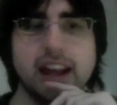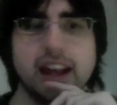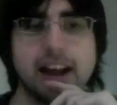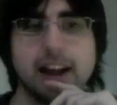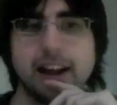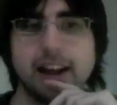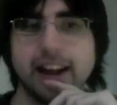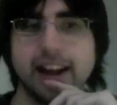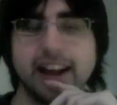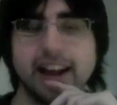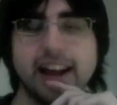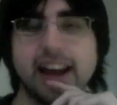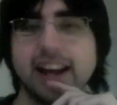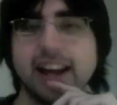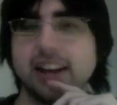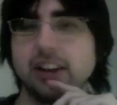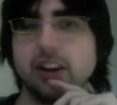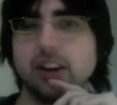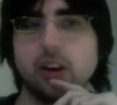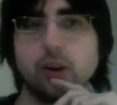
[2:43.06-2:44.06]
I
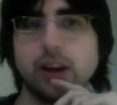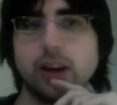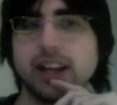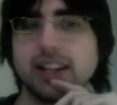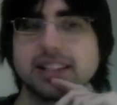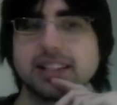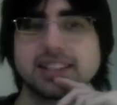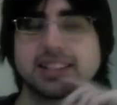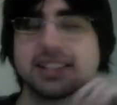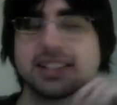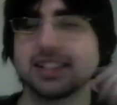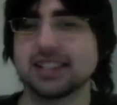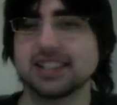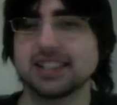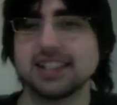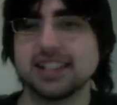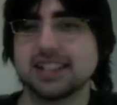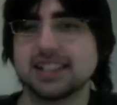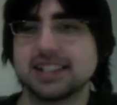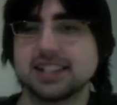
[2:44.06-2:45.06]
don't know, it's
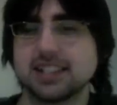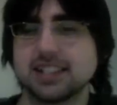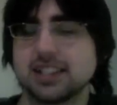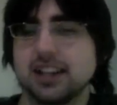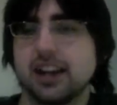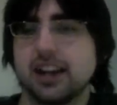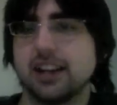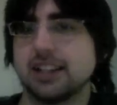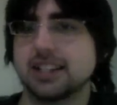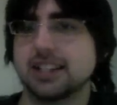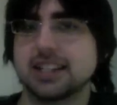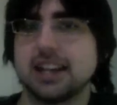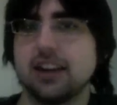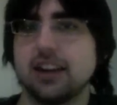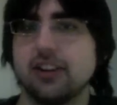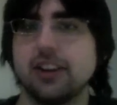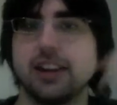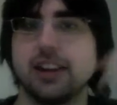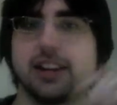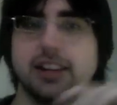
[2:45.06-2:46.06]
just not a
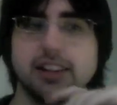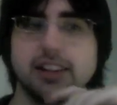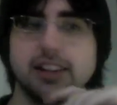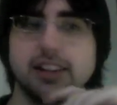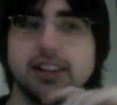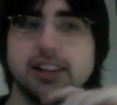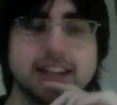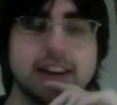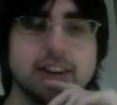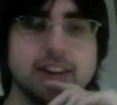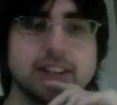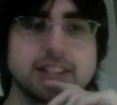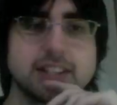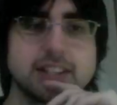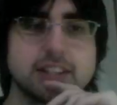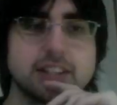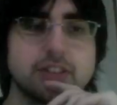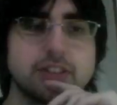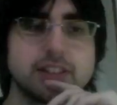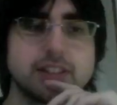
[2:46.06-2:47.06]
scary
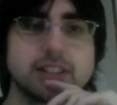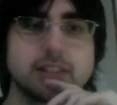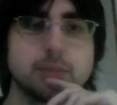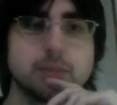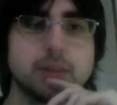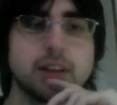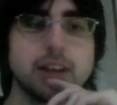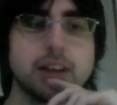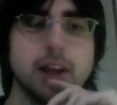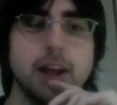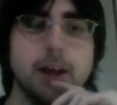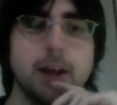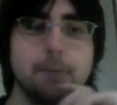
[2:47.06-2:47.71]
series to me.